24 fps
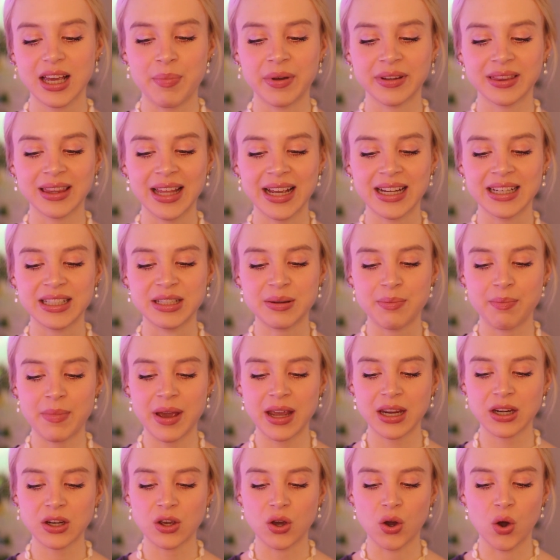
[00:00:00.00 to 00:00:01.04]
but like the
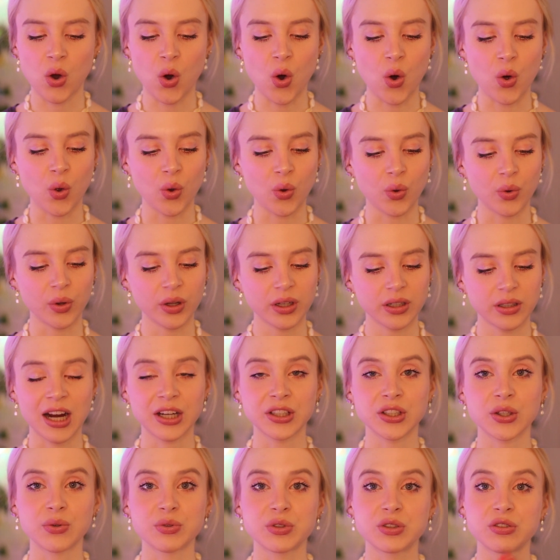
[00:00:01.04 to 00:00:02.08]
main goal are
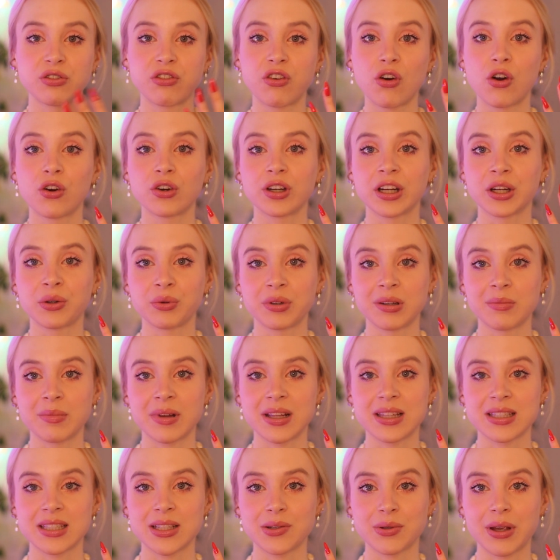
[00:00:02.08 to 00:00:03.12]
those four
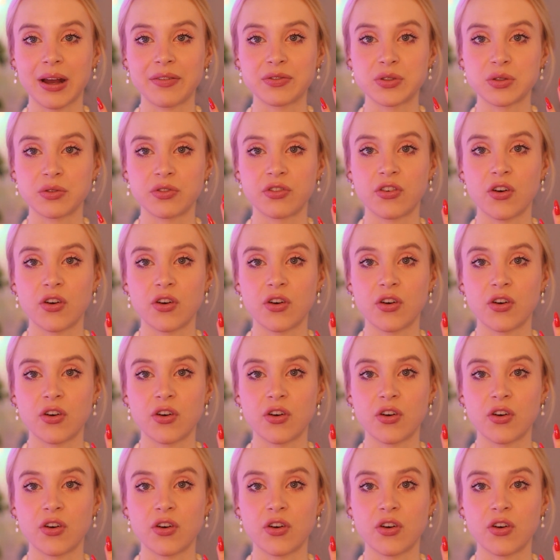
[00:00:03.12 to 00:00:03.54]
agreements that you have to